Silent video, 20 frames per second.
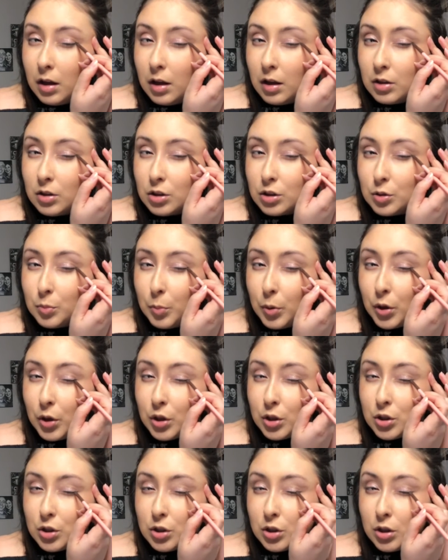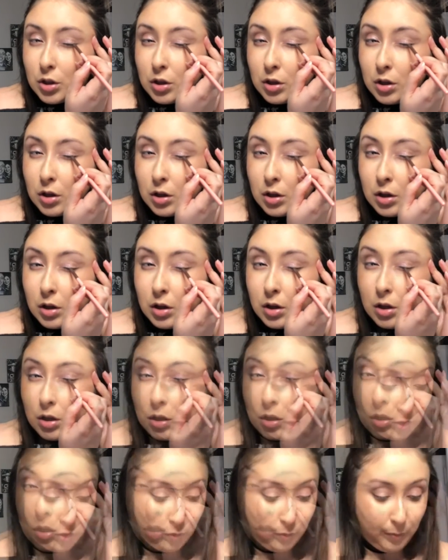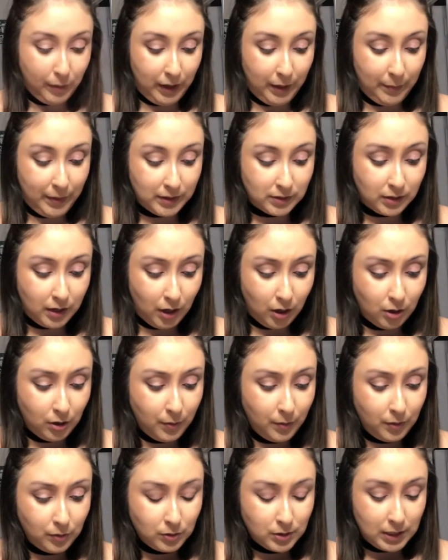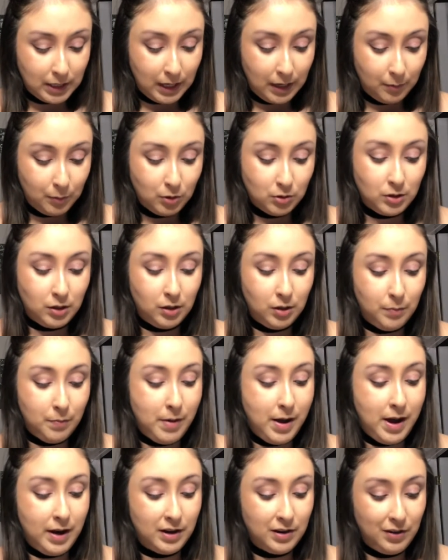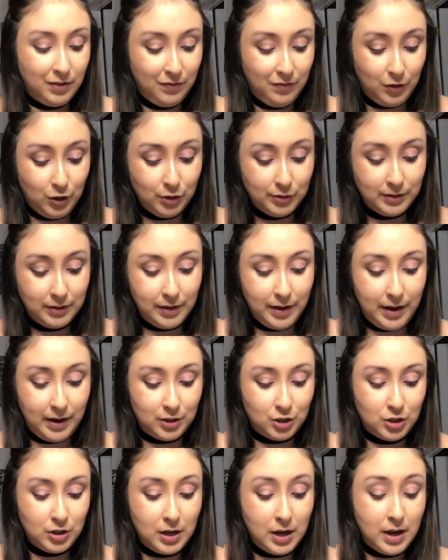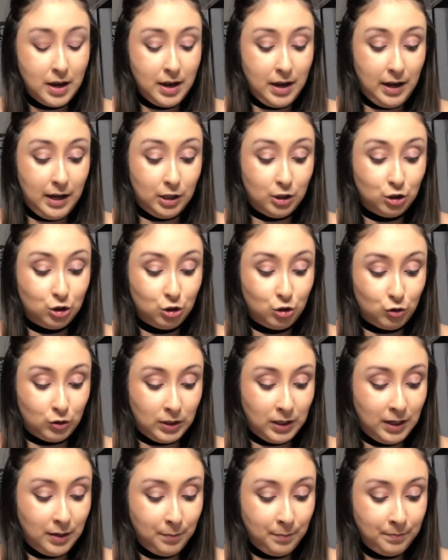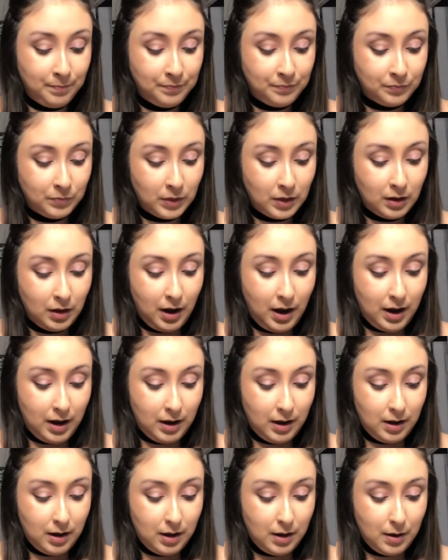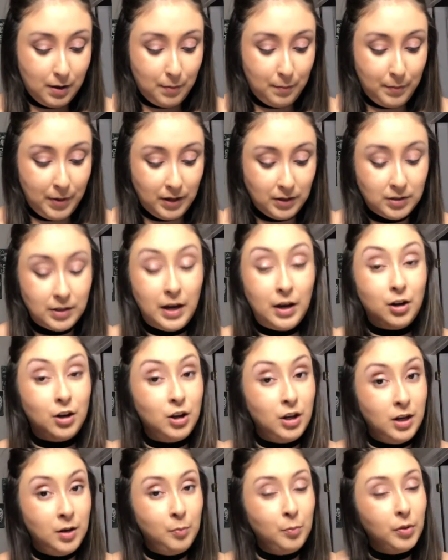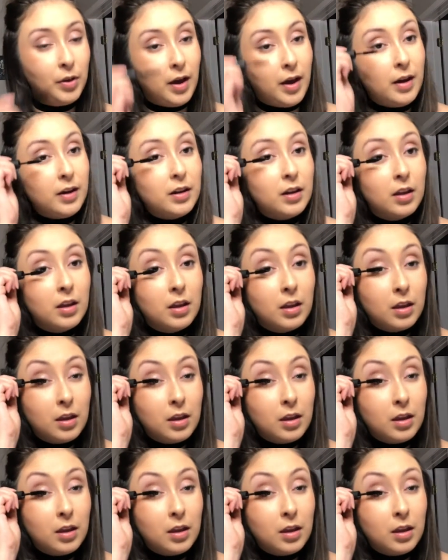and just push to apply mascara. Today I'm using the MAC False Lash Extreme mascara in black.